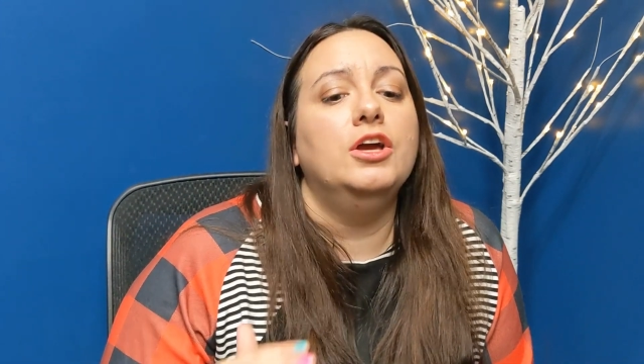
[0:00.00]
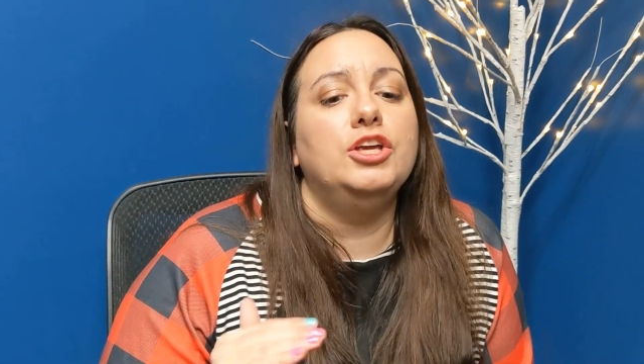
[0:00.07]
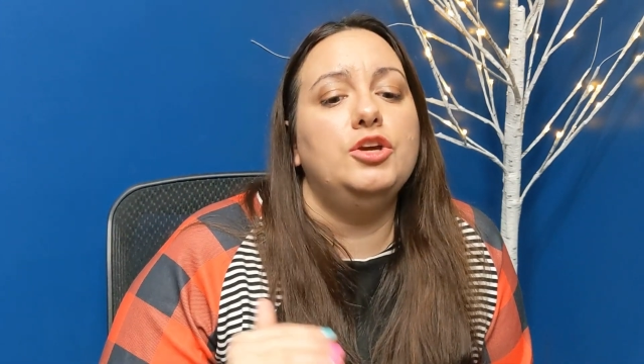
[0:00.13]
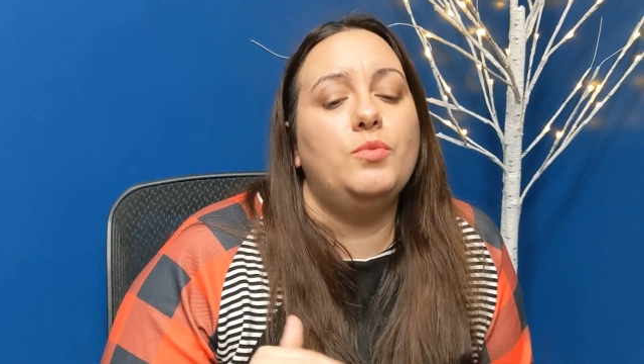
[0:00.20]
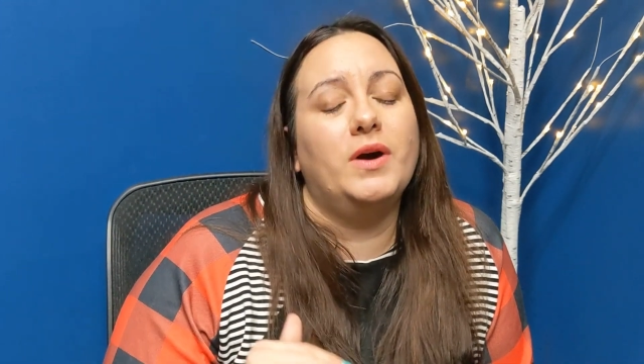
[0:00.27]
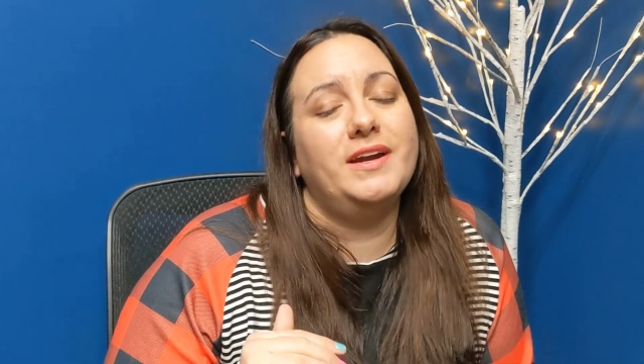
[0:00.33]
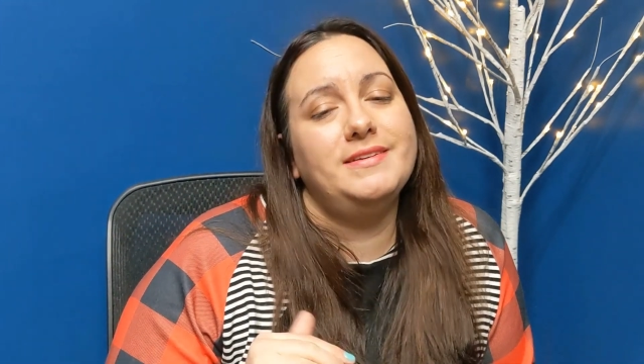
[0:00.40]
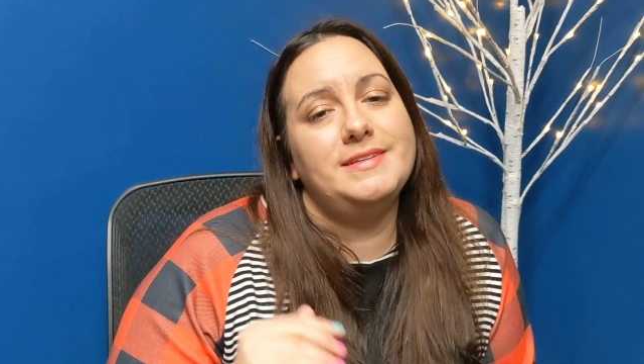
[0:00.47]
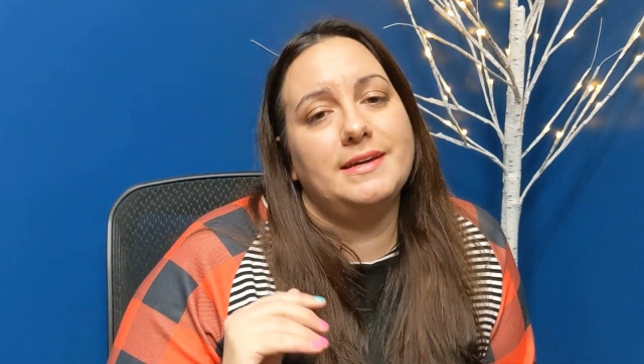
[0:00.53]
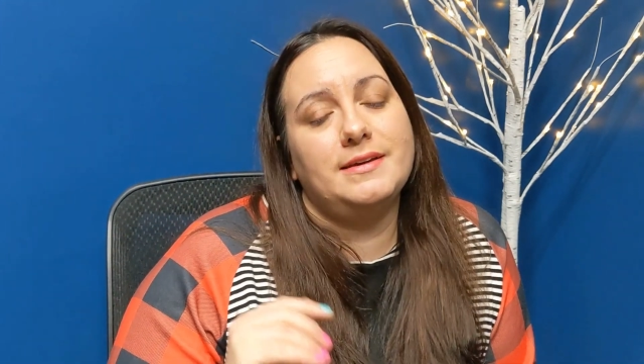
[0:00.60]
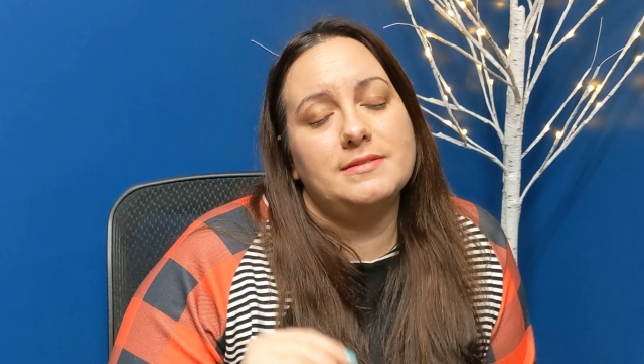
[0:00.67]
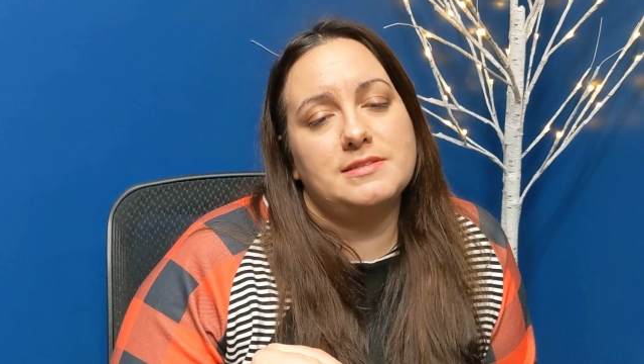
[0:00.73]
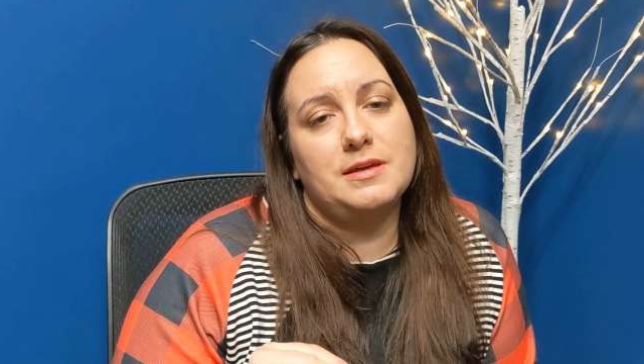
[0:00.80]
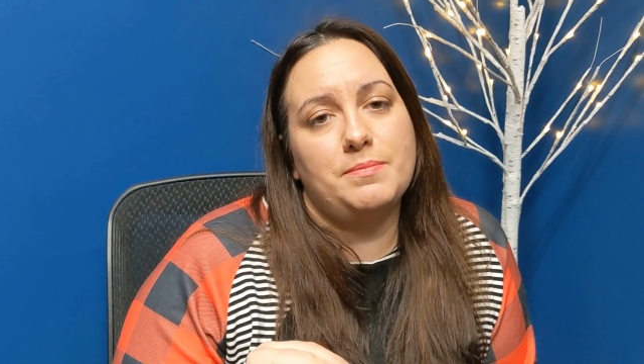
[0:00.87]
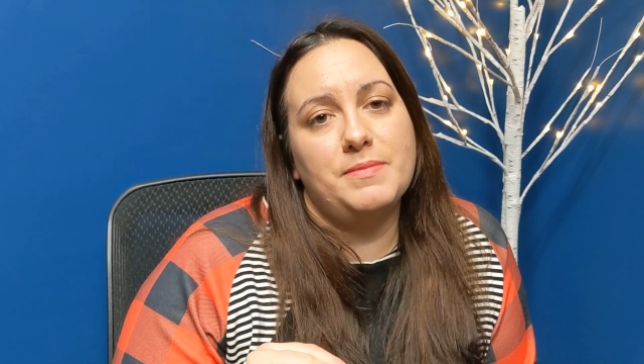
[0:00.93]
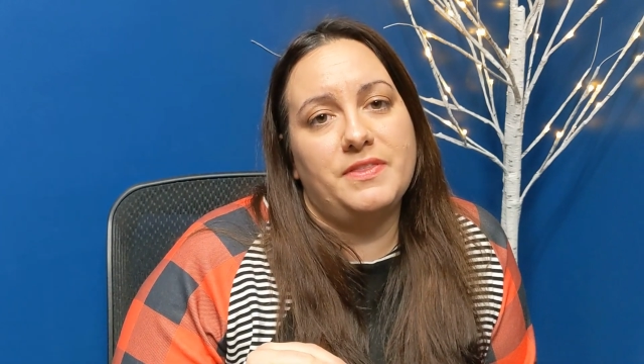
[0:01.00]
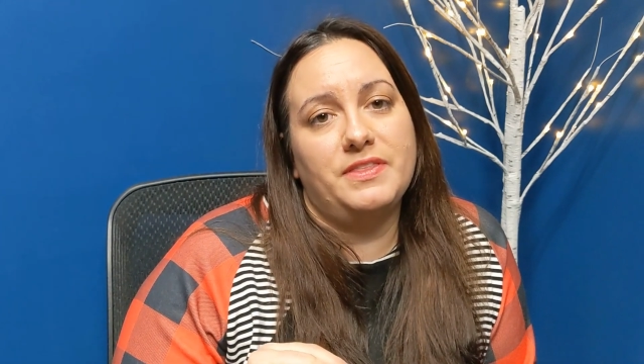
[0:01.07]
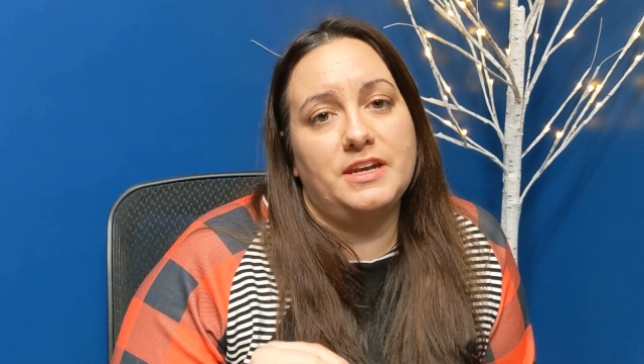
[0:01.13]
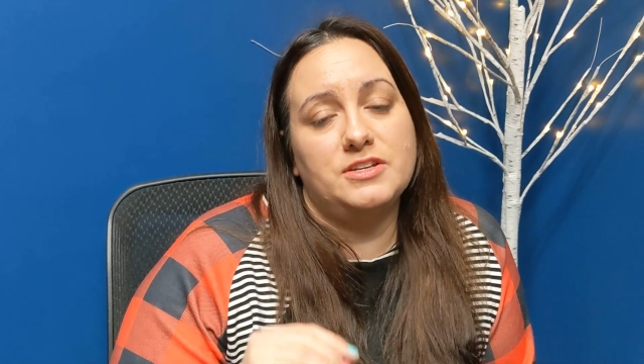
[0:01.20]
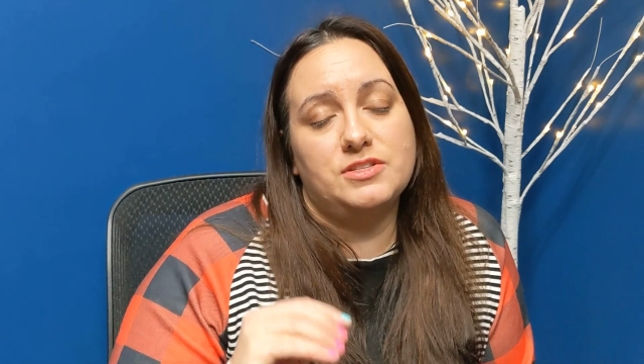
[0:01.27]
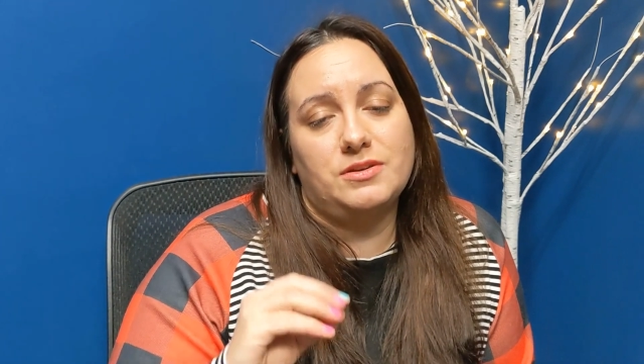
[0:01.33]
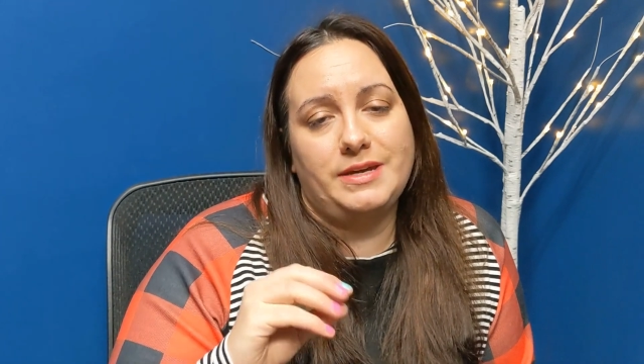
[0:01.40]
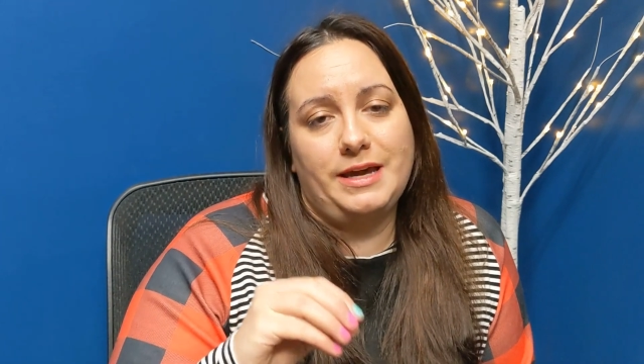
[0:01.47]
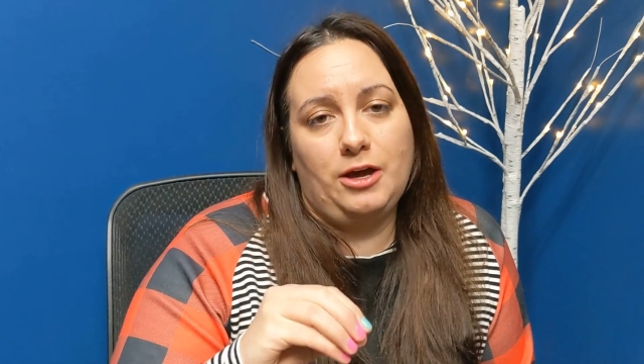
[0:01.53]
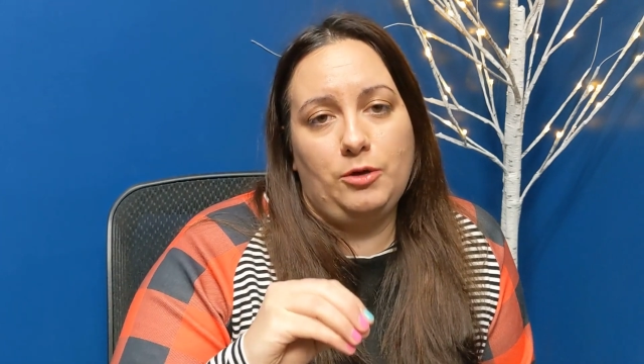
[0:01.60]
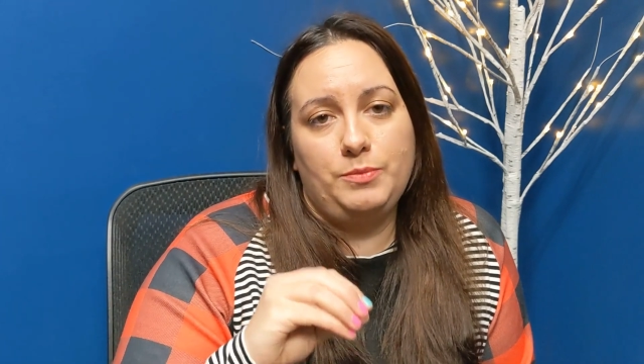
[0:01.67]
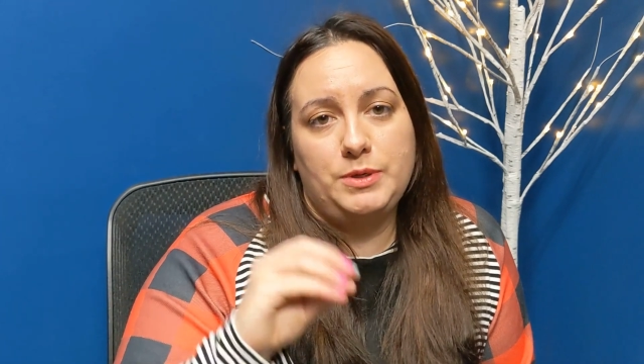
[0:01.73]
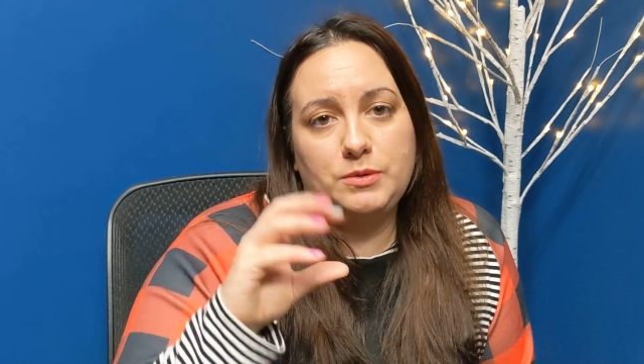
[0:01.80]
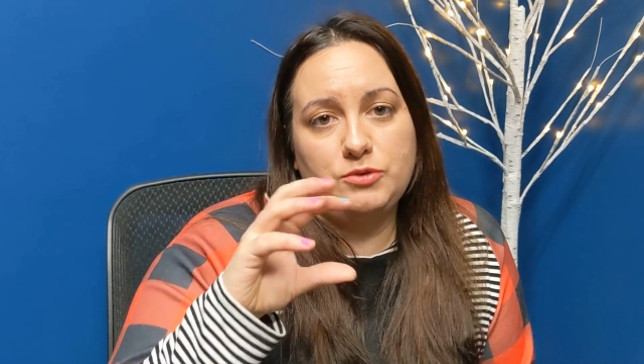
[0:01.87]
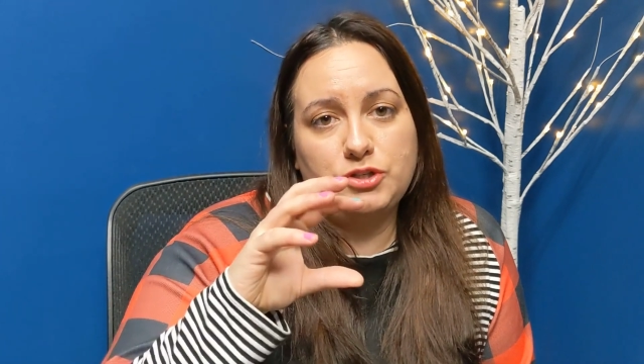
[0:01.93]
you want to take a supplement that is going to help you